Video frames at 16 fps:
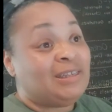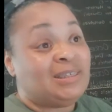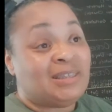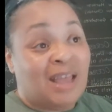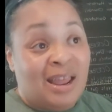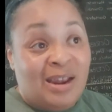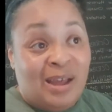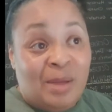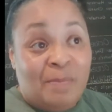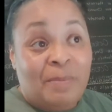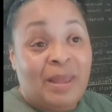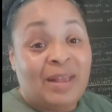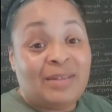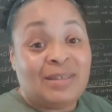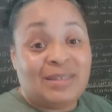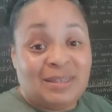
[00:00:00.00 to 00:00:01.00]
stand
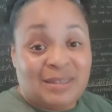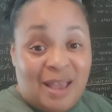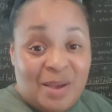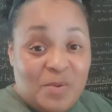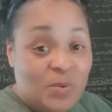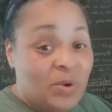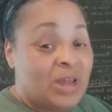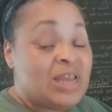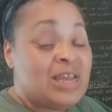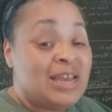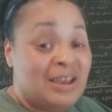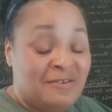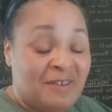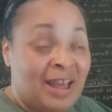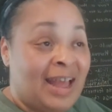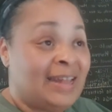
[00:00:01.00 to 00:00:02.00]
up and say
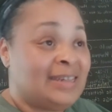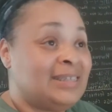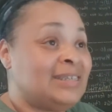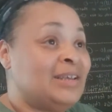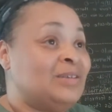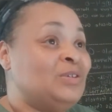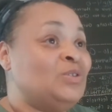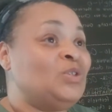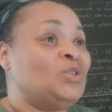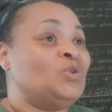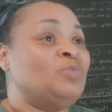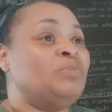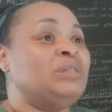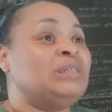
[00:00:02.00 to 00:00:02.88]
whatever I tell you to.